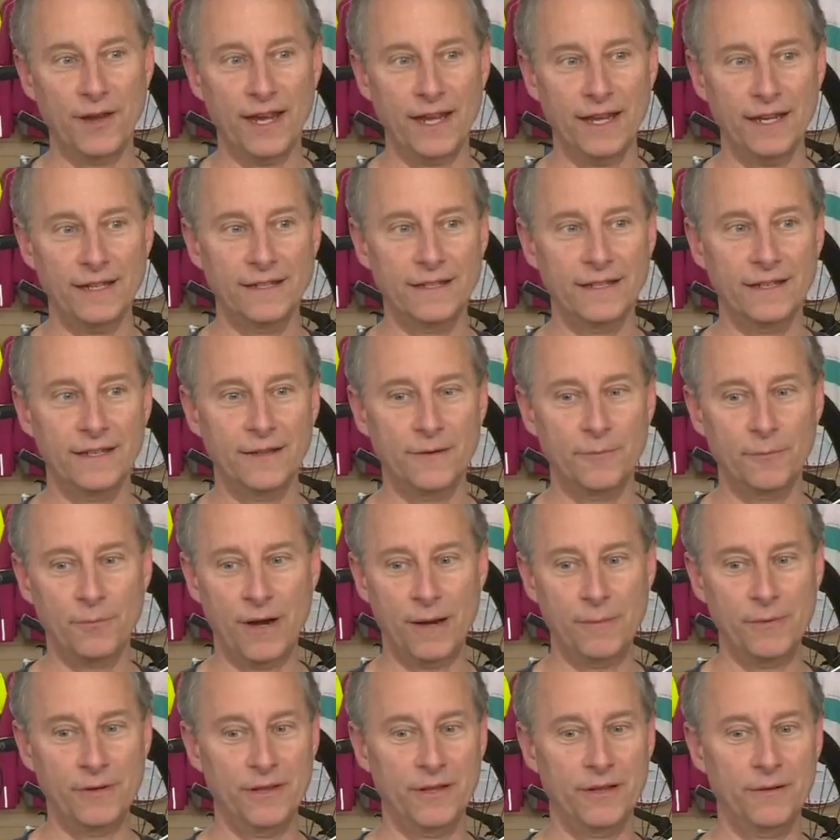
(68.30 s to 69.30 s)
had uh, the,
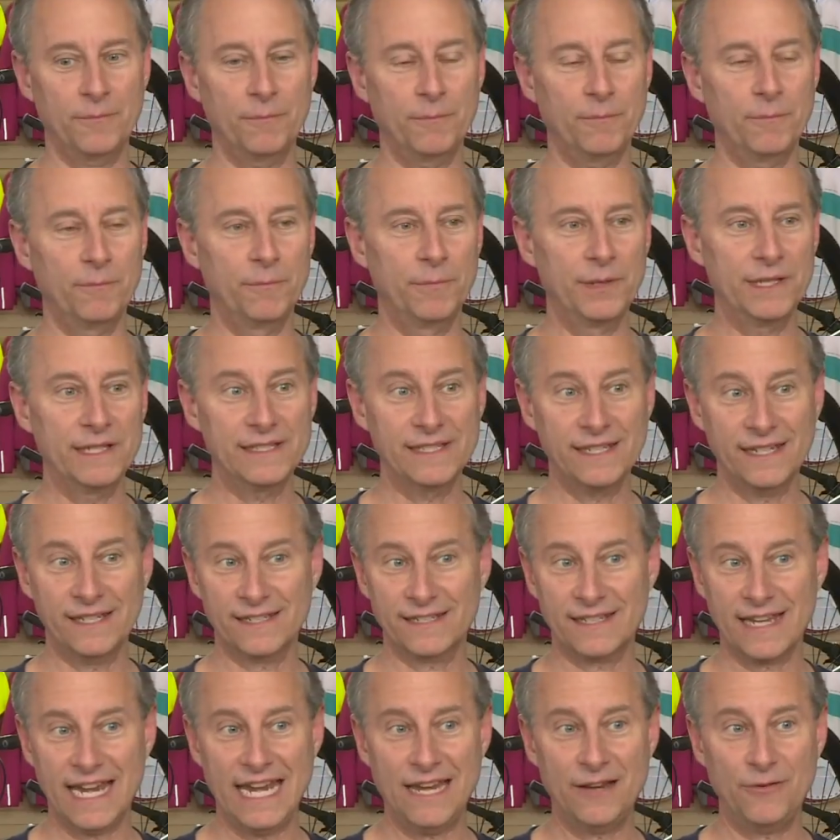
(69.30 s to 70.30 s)
probably the
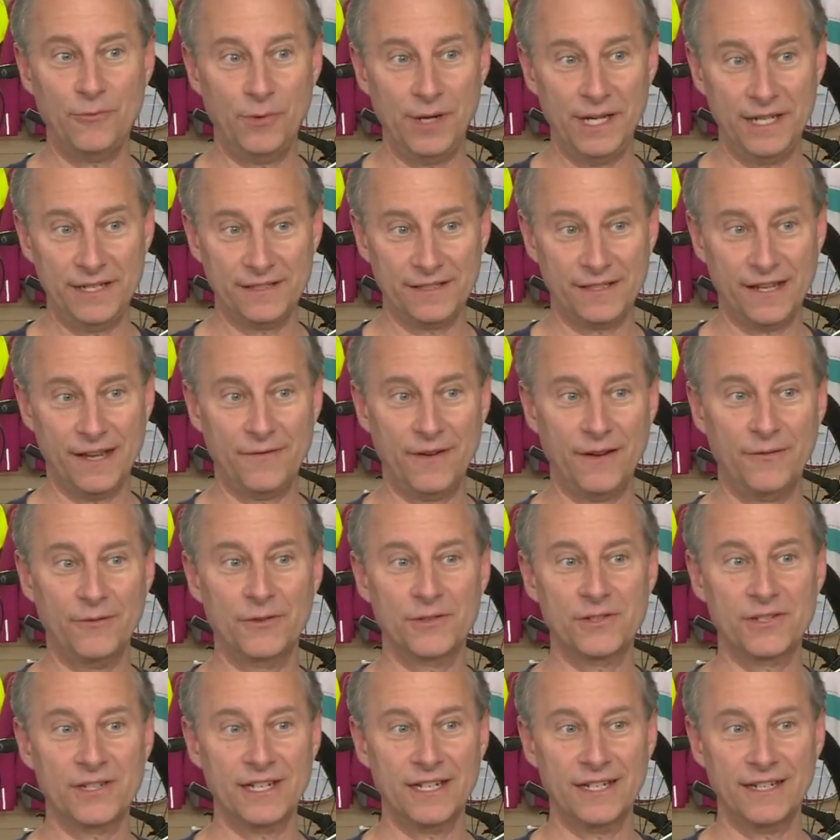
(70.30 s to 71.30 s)
busiest eight weeks I've ever
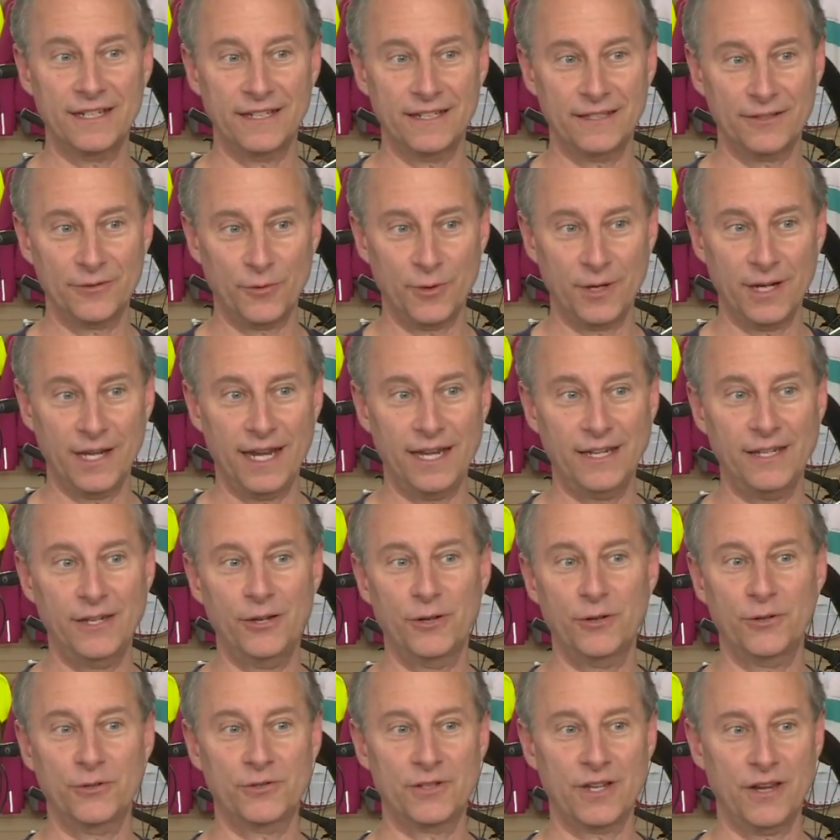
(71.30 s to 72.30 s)
seen in the 28
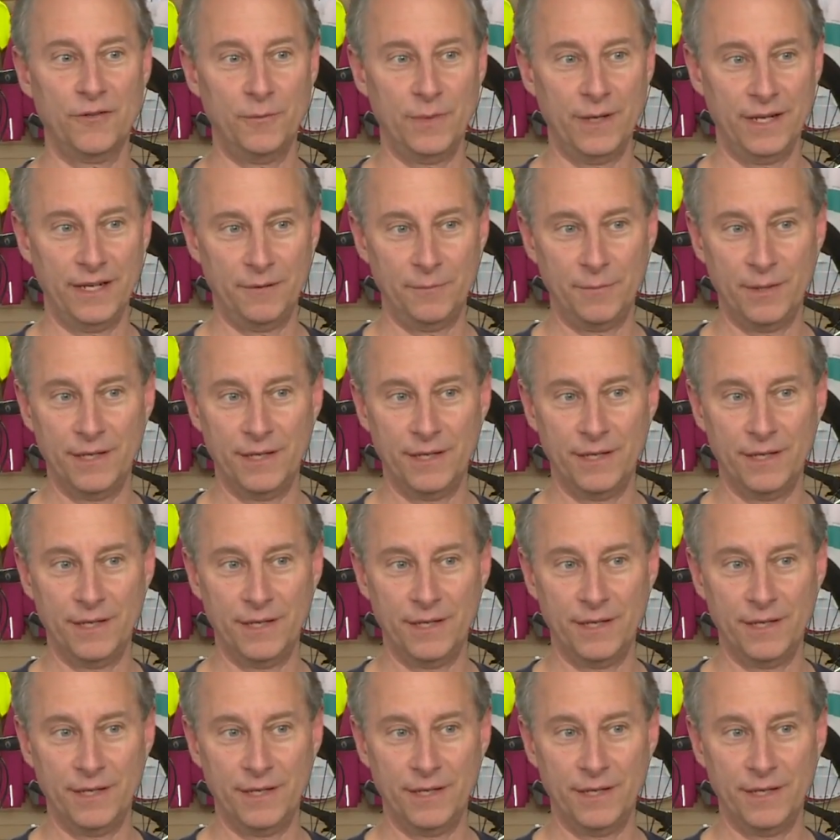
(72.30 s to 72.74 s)
years I've been in